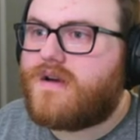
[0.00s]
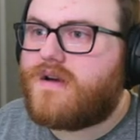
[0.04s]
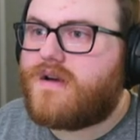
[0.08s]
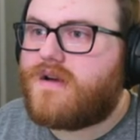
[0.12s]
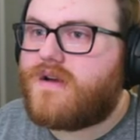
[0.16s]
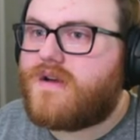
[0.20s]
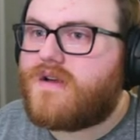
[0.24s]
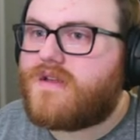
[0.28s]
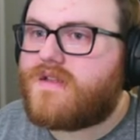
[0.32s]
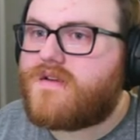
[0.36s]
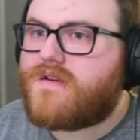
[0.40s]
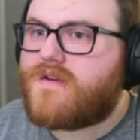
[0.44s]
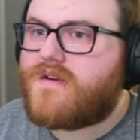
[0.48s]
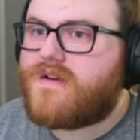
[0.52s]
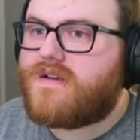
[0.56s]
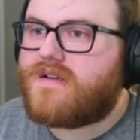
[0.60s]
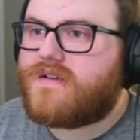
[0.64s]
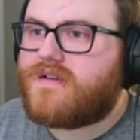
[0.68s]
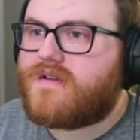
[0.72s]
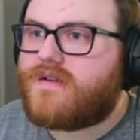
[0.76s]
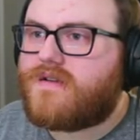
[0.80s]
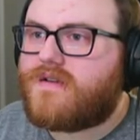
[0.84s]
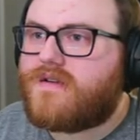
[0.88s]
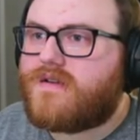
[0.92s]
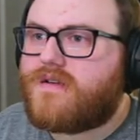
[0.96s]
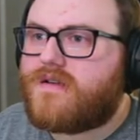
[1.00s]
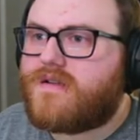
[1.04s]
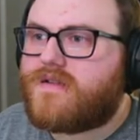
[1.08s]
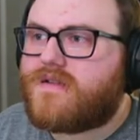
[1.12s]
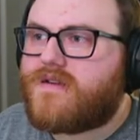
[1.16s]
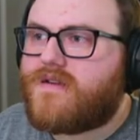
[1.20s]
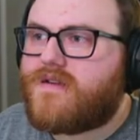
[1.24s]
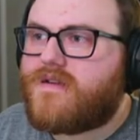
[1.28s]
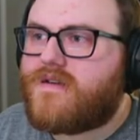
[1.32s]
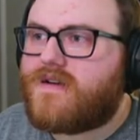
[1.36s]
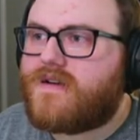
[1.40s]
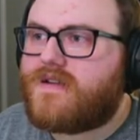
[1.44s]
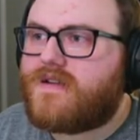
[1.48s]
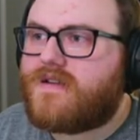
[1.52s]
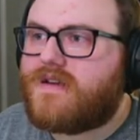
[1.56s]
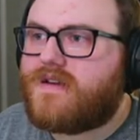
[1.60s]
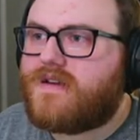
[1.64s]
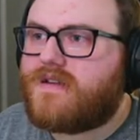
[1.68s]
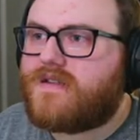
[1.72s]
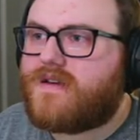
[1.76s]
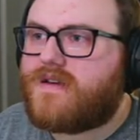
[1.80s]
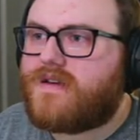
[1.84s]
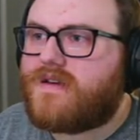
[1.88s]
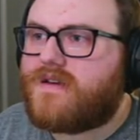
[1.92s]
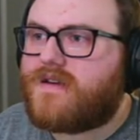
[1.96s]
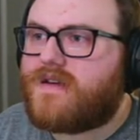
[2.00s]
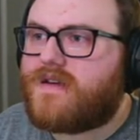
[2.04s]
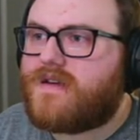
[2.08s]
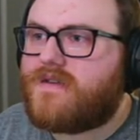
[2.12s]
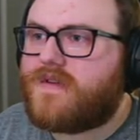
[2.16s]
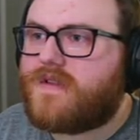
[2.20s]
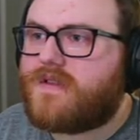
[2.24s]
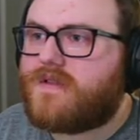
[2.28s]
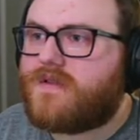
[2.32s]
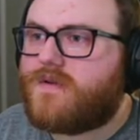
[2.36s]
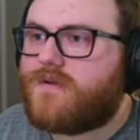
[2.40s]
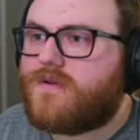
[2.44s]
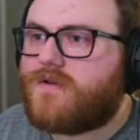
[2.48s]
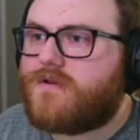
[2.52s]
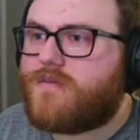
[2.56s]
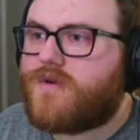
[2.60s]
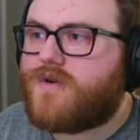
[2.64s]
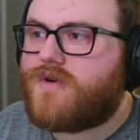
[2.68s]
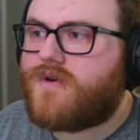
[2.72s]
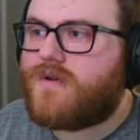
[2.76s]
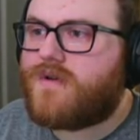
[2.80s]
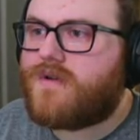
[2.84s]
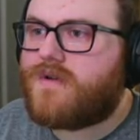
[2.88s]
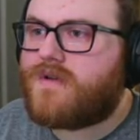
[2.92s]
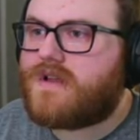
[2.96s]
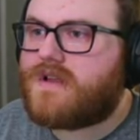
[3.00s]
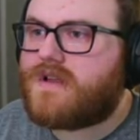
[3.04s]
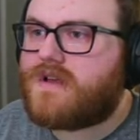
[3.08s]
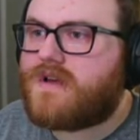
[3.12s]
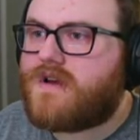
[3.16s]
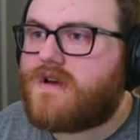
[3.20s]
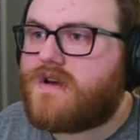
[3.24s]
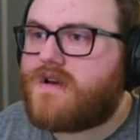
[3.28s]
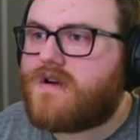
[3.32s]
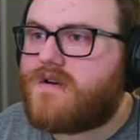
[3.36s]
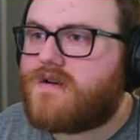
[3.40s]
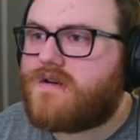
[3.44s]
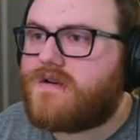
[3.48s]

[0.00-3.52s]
Is there is there anything even lootable in here?